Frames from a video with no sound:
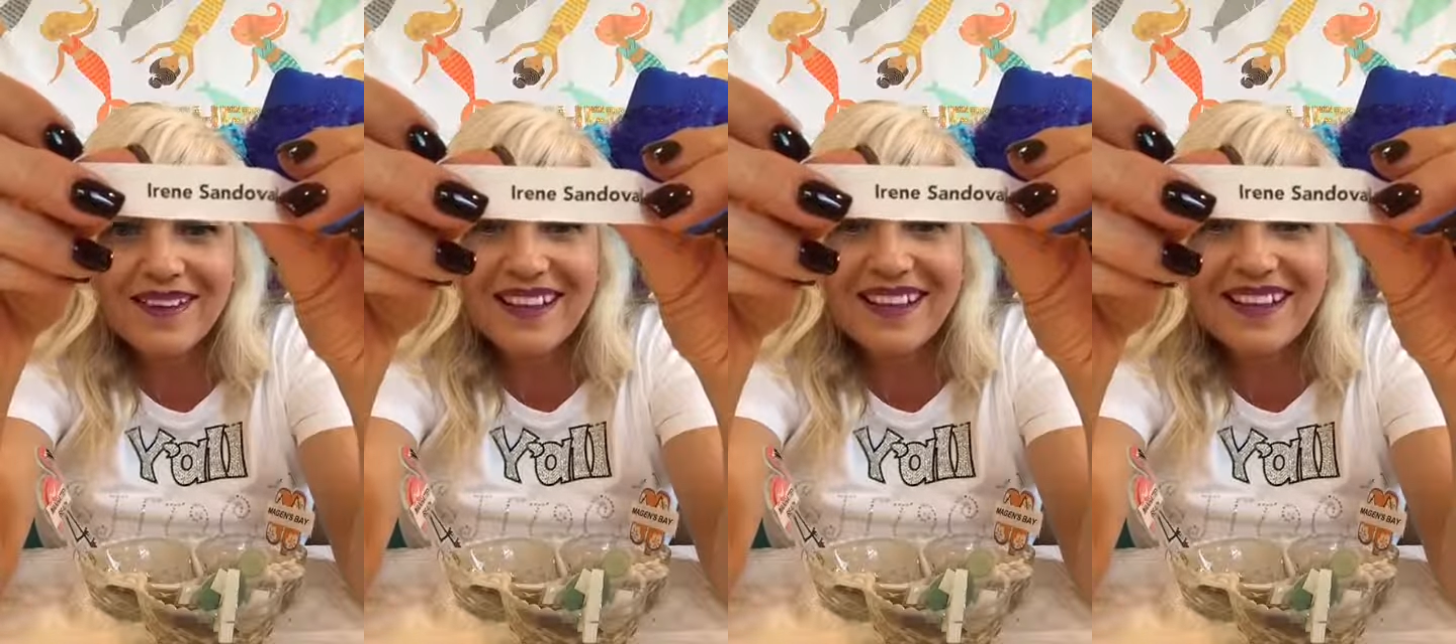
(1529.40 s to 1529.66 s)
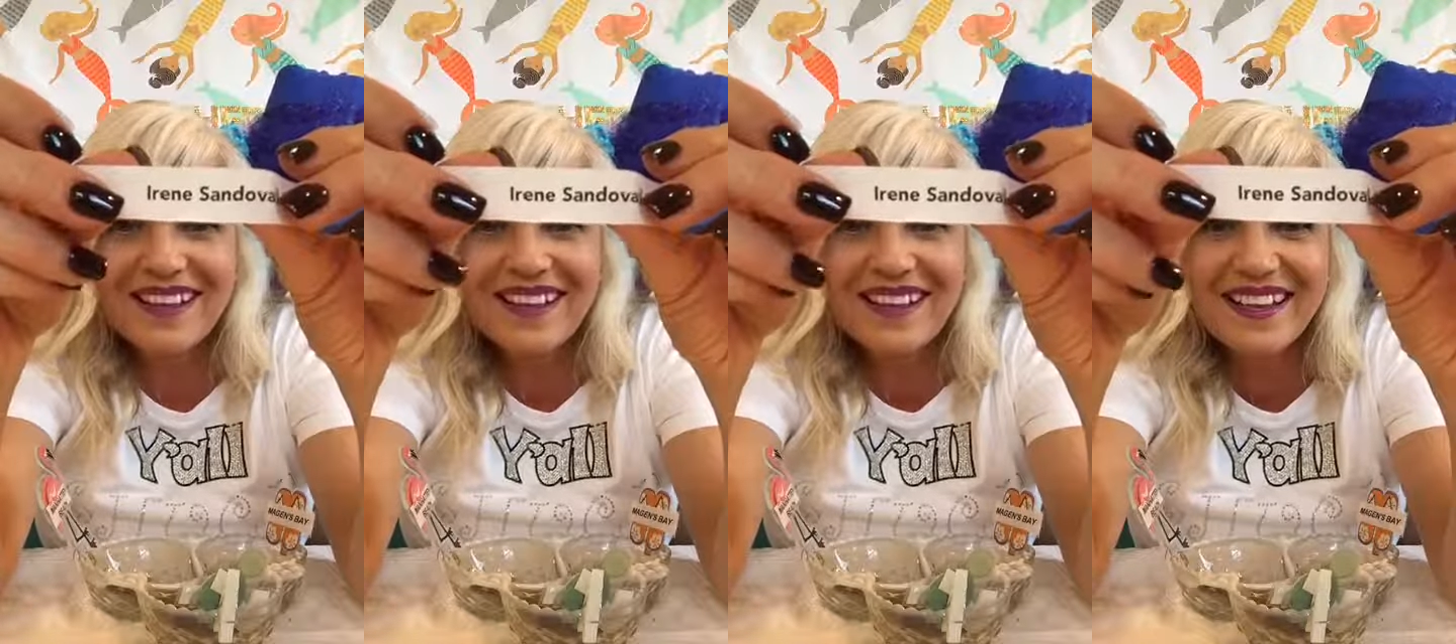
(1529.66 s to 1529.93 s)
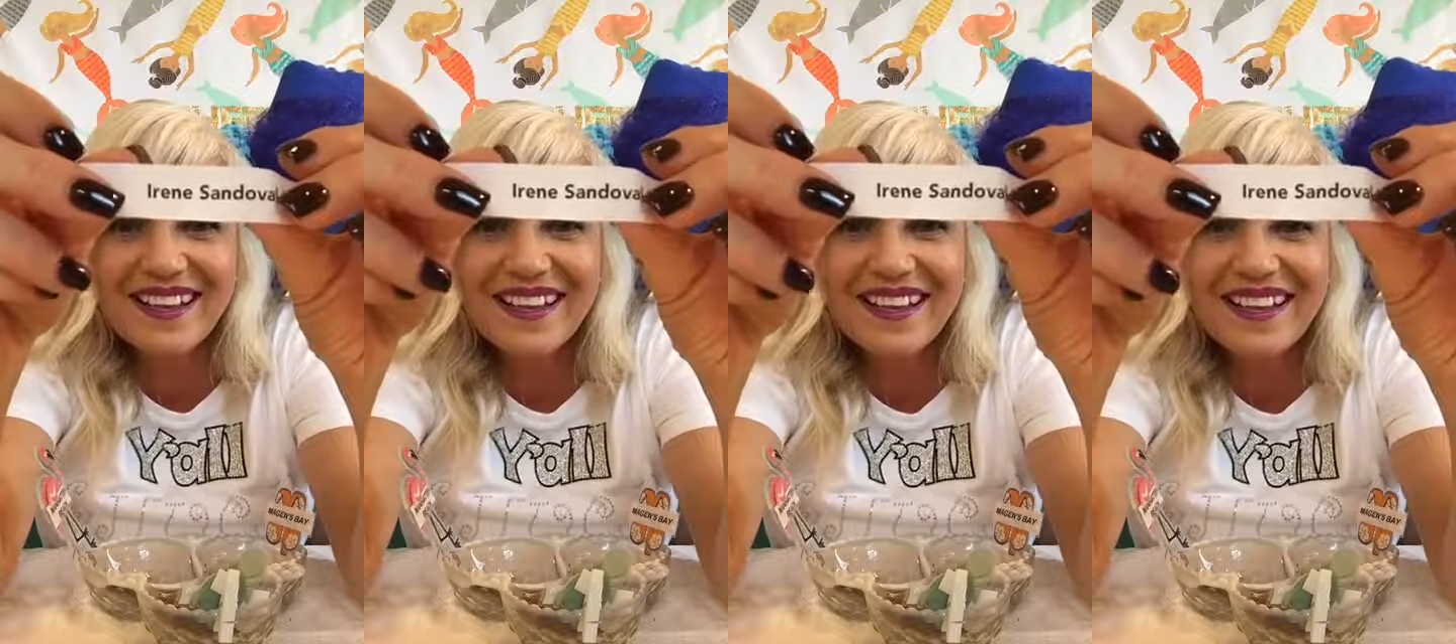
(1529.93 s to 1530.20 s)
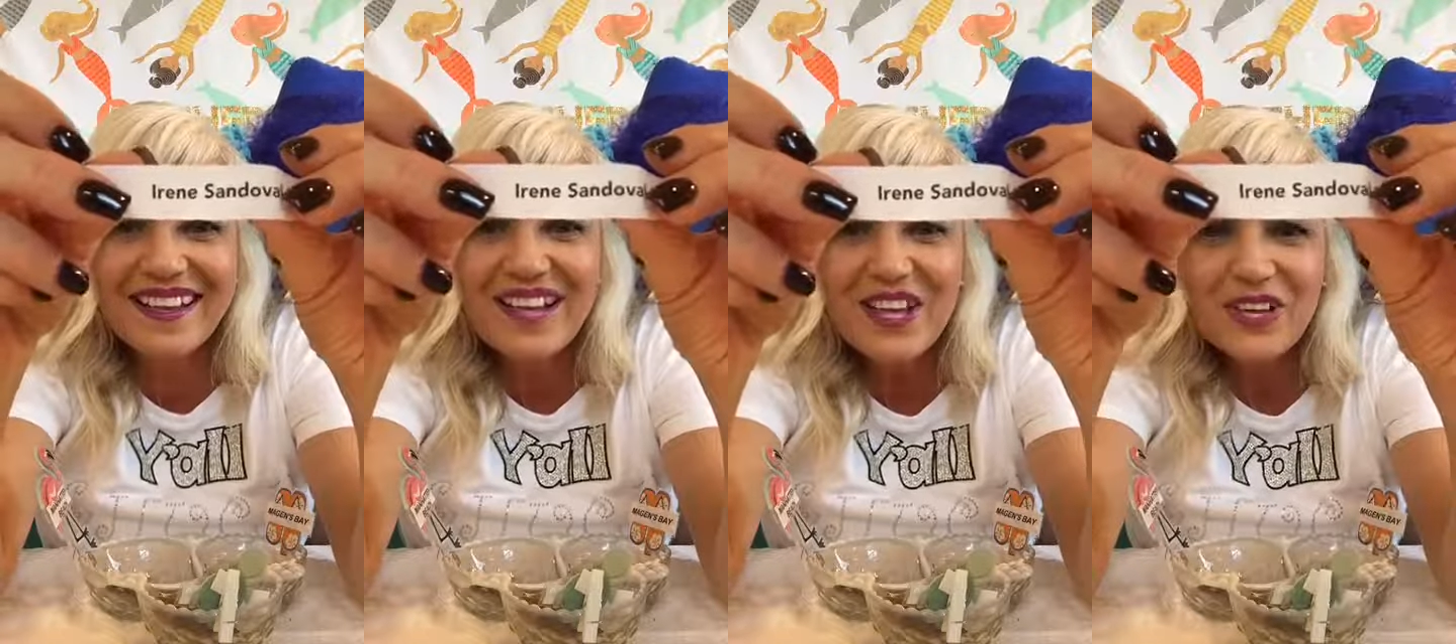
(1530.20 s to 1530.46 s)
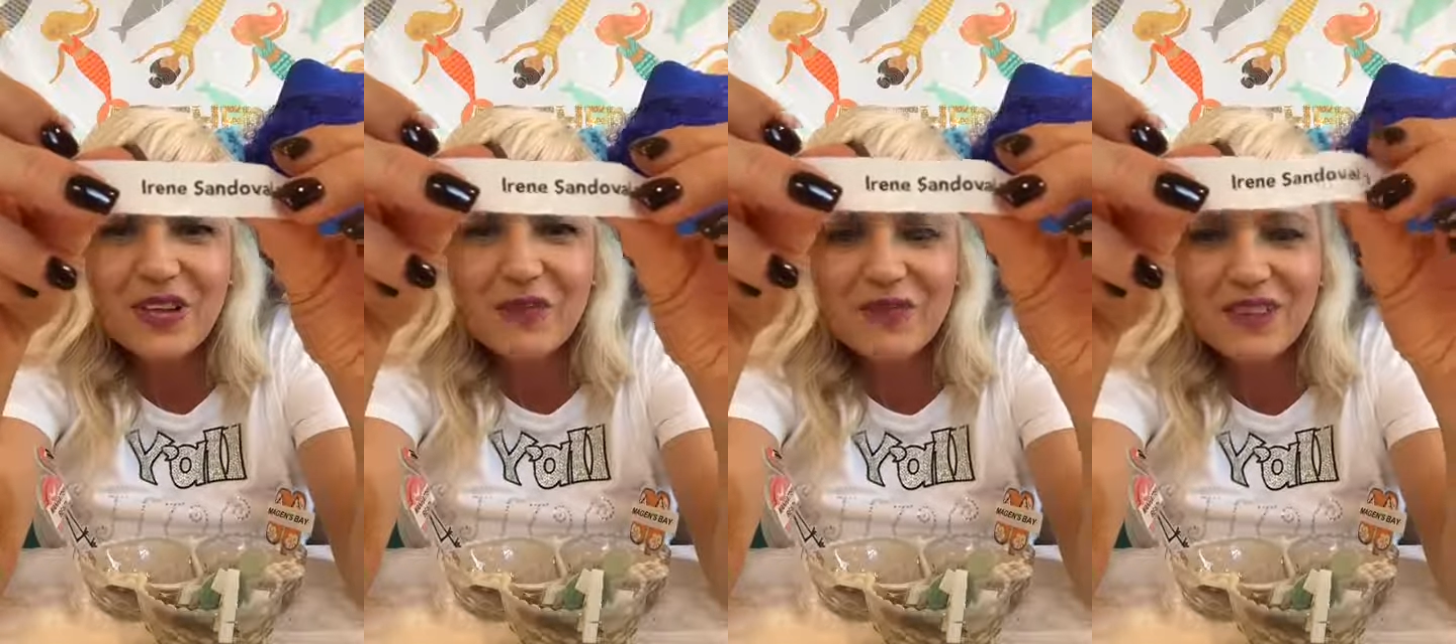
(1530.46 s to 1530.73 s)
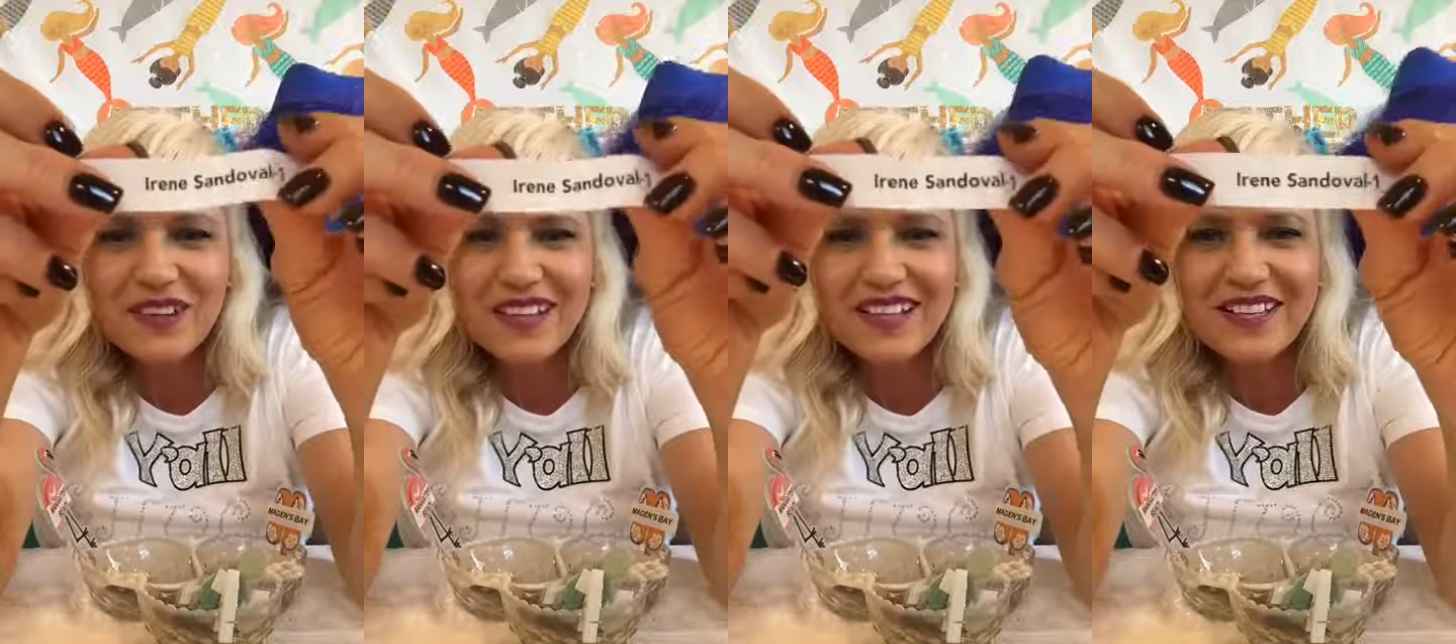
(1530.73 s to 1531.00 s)
you
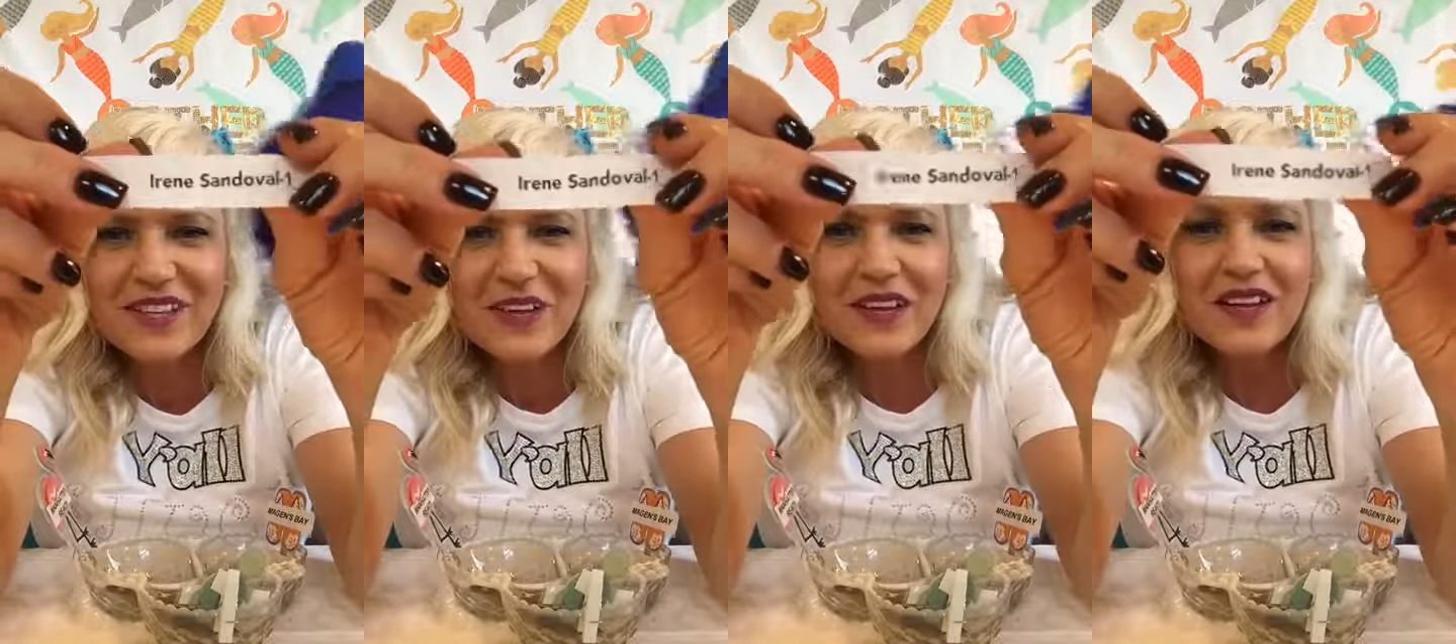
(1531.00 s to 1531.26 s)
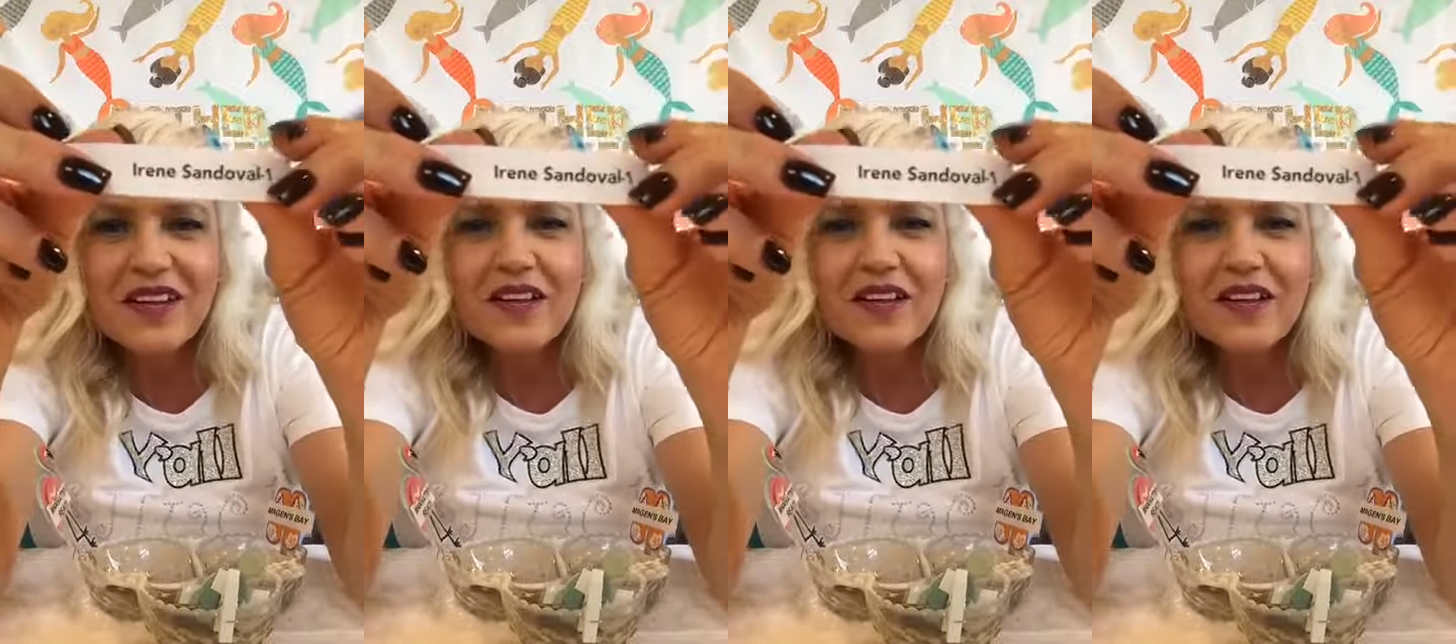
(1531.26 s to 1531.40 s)
feel like you're